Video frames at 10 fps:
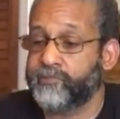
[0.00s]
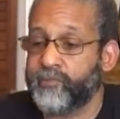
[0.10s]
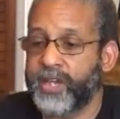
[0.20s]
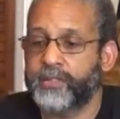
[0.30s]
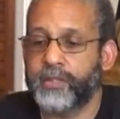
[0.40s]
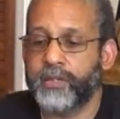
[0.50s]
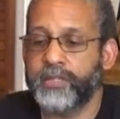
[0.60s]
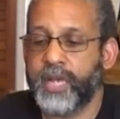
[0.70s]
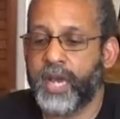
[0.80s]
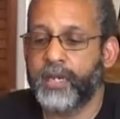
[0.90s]
Right? So
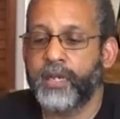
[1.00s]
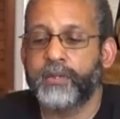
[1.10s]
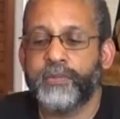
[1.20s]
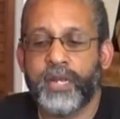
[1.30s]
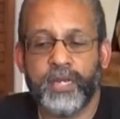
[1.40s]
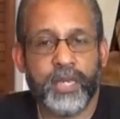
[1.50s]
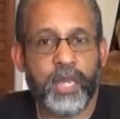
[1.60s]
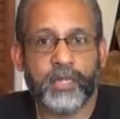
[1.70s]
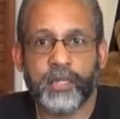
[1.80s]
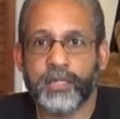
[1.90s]
there's that. But
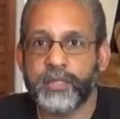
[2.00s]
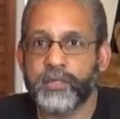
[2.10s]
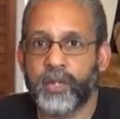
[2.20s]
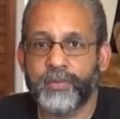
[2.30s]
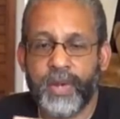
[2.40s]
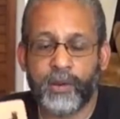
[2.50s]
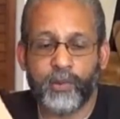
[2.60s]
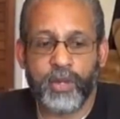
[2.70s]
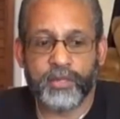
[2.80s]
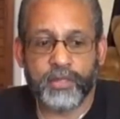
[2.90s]
again, Lilies is all
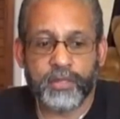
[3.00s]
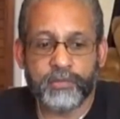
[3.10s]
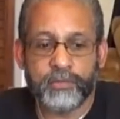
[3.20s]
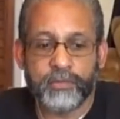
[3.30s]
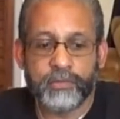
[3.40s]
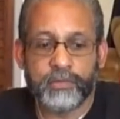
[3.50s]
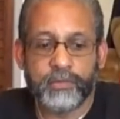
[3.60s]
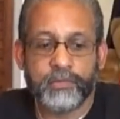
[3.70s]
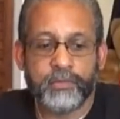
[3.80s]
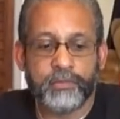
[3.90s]
about wisdom,
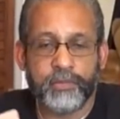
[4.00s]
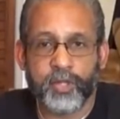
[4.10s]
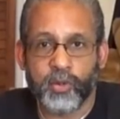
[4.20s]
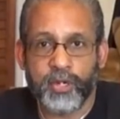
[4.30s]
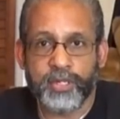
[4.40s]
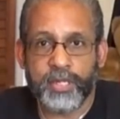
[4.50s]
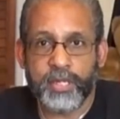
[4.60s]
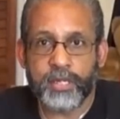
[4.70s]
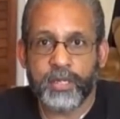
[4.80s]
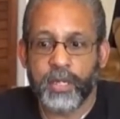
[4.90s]

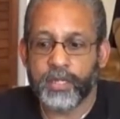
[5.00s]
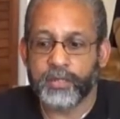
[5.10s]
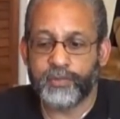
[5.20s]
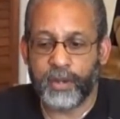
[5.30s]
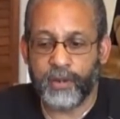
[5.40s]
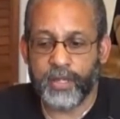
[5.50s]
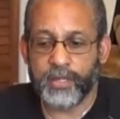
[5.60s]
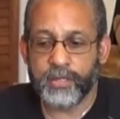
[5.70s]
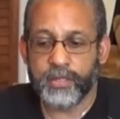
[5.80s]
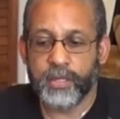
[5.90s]
maturity,
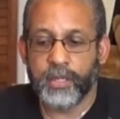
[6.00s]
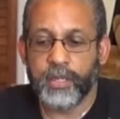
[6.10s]
experience.